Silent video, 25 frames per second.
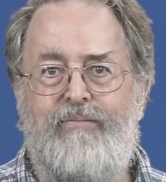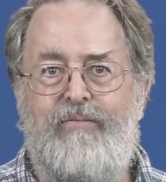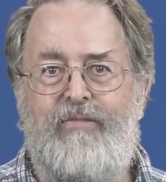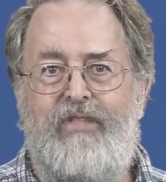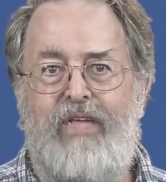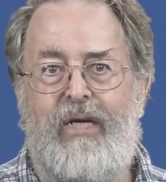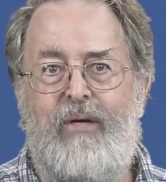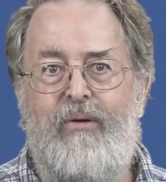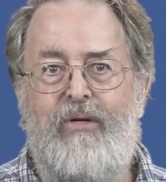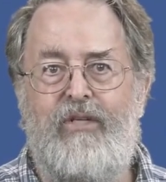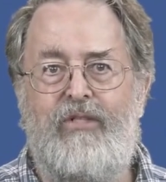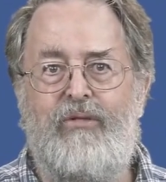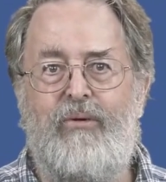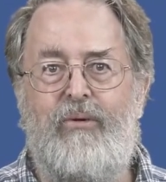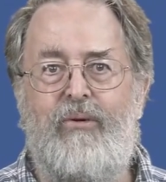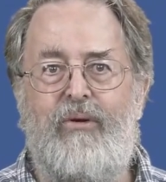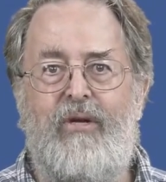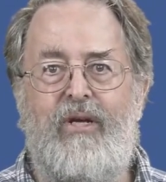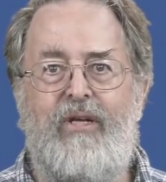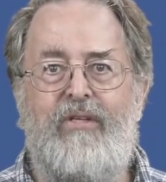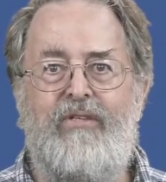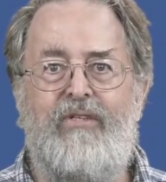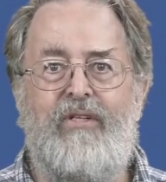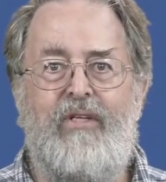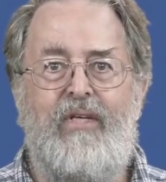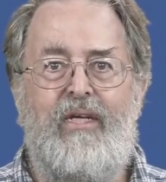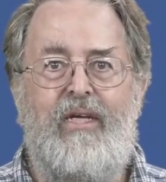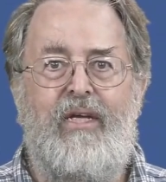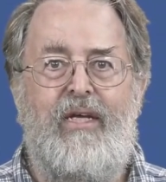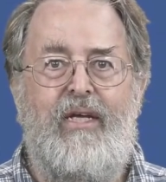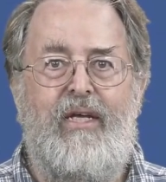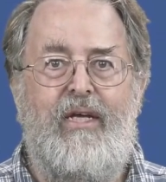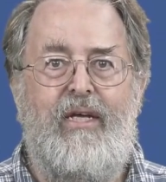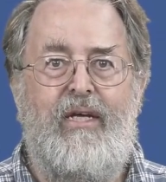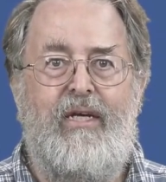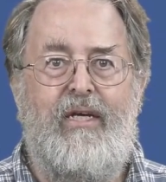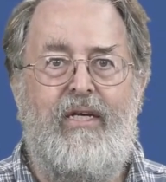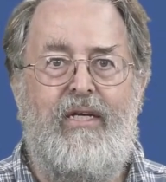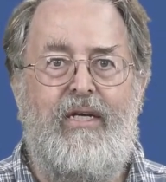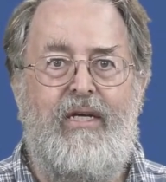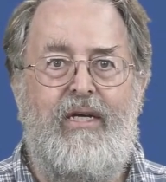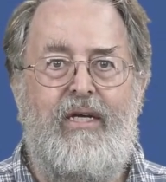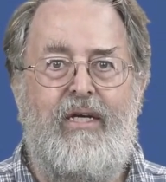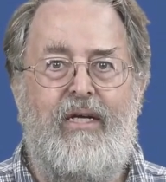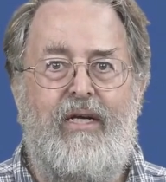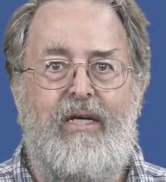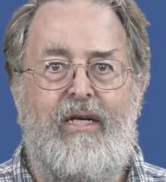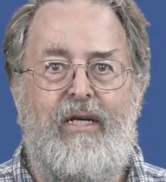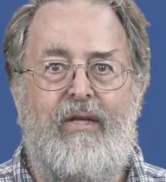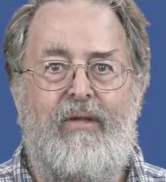territories.
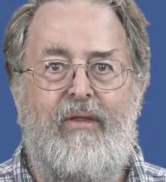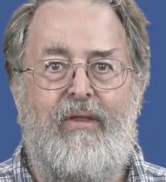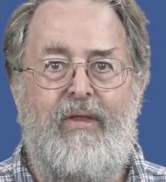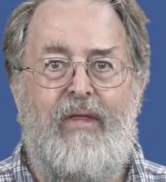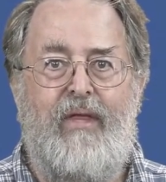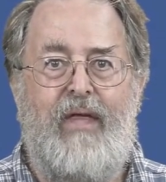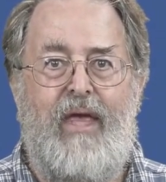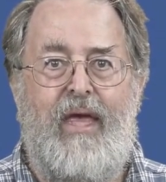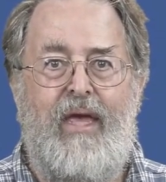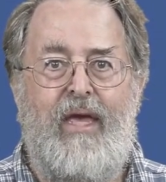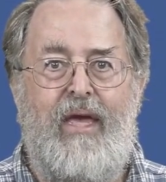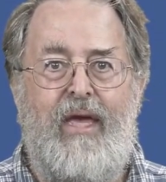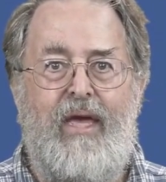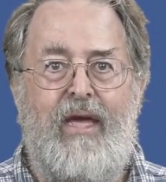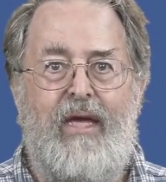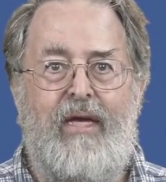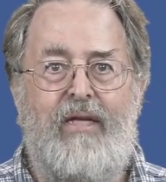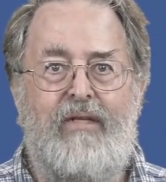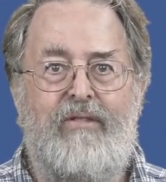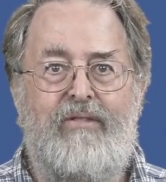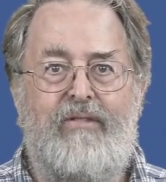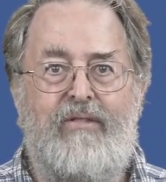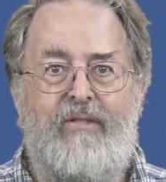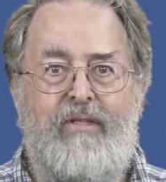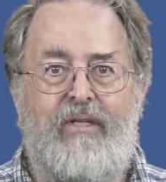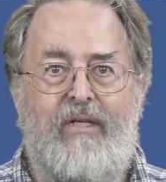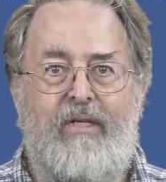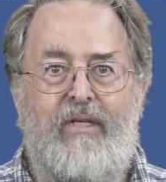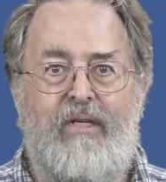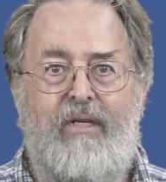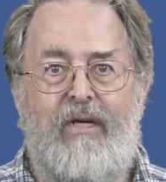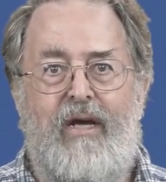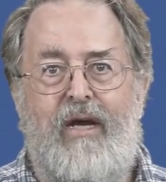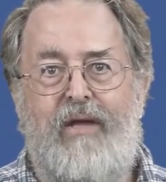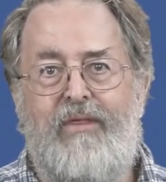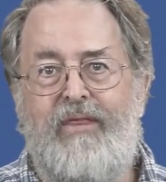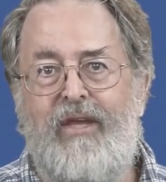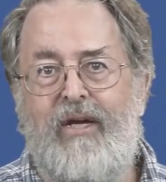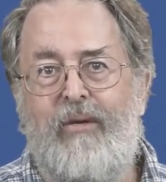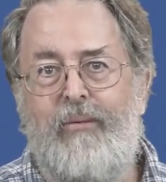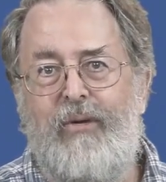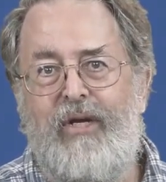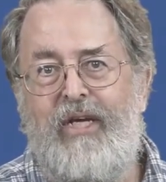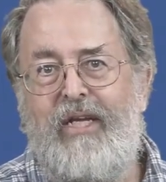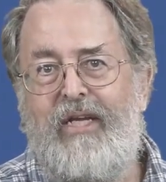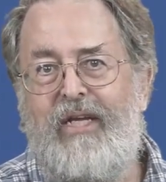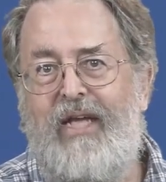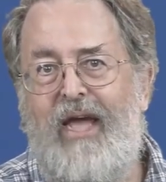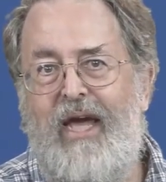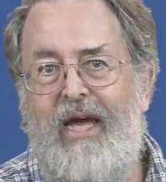I think
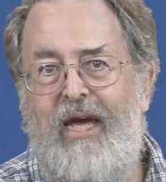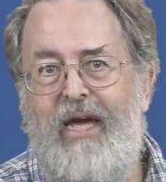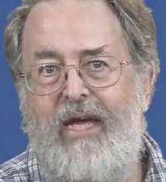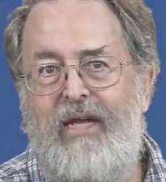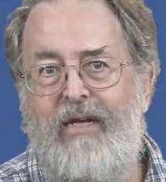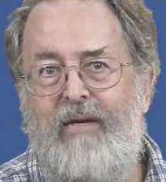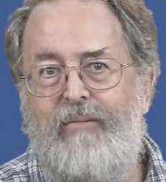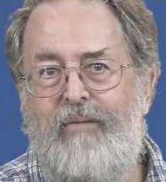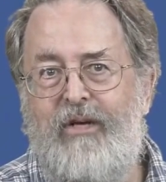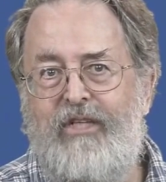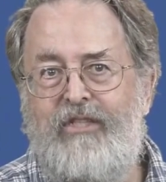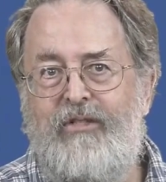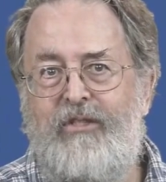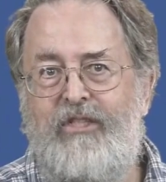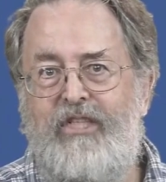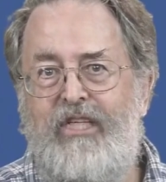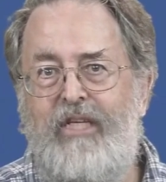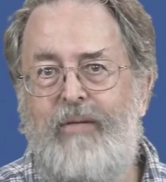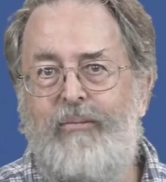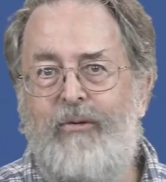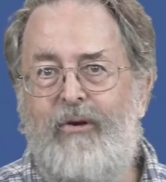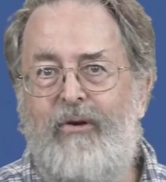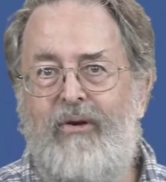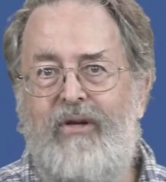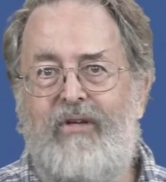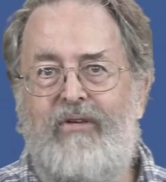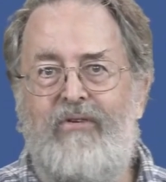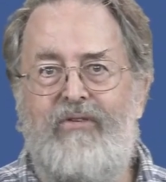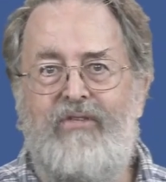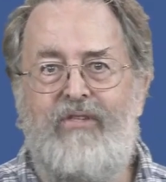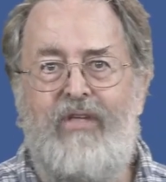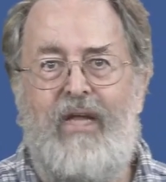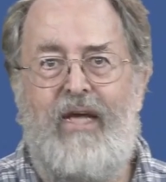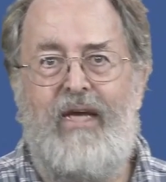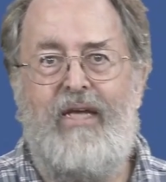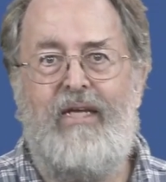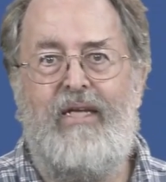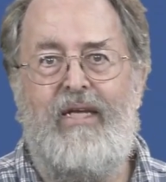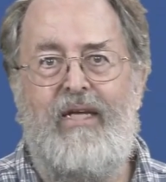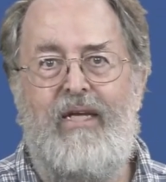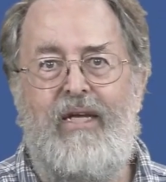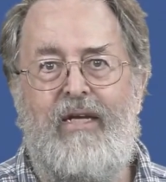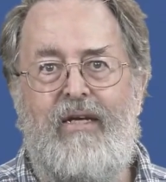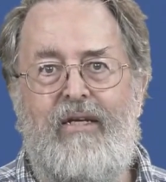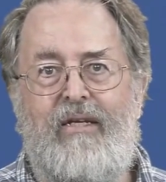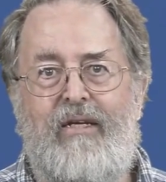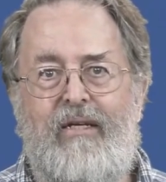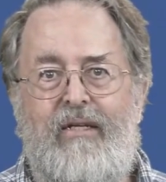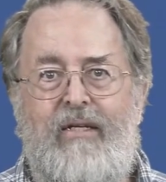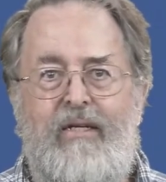we could gain a much deeper
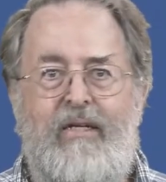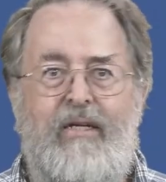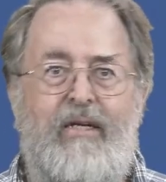understanding